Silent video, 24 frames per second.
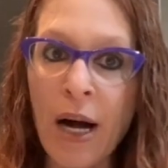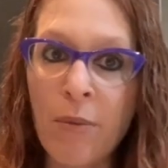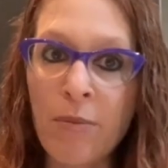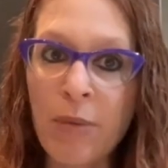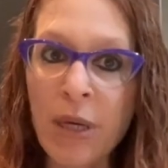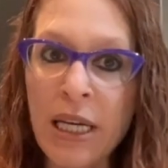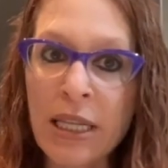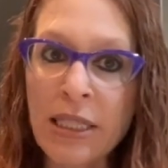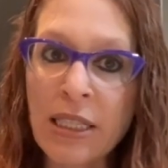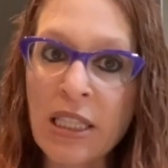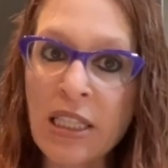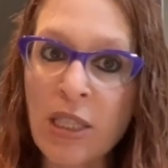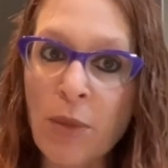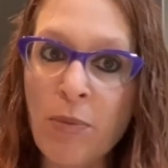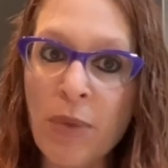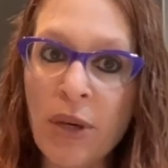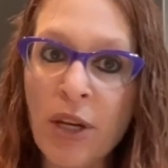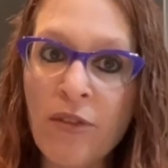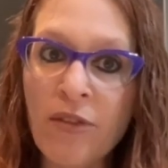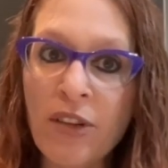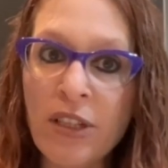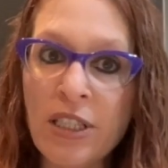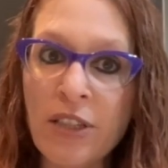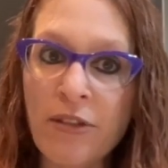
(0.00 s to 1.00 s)
because it's a bit
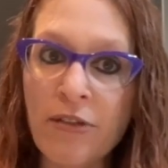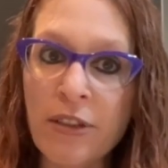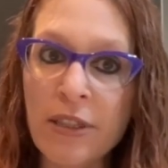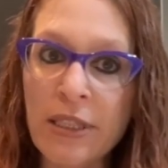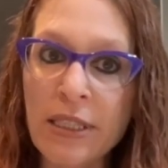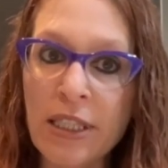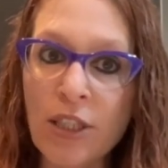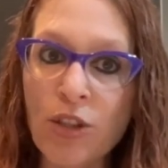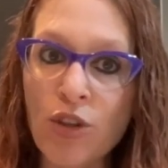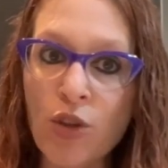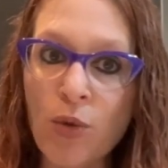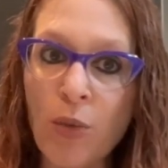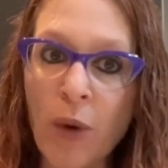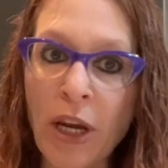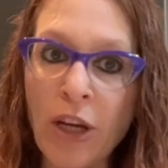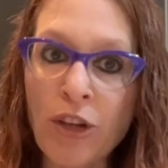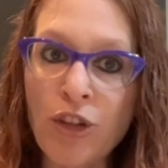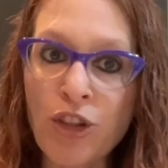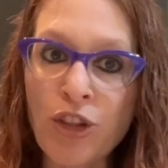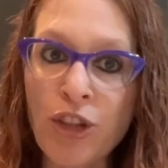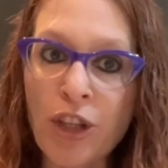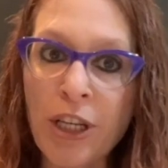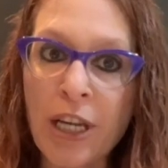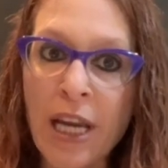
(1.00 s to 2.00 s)
of a different
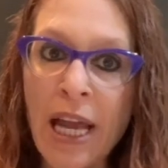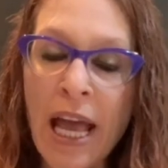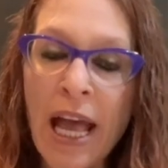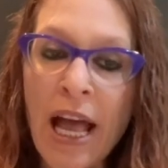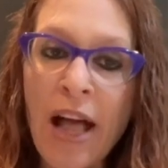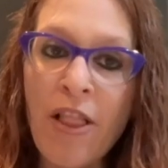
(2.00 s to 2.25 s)
situation.